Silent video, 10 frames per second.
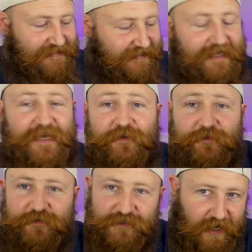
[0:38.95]
ticket
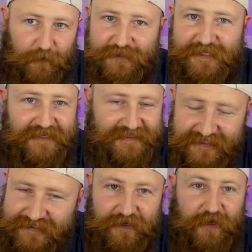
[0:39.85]
Carbitex
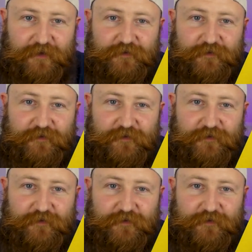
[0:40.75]
insert.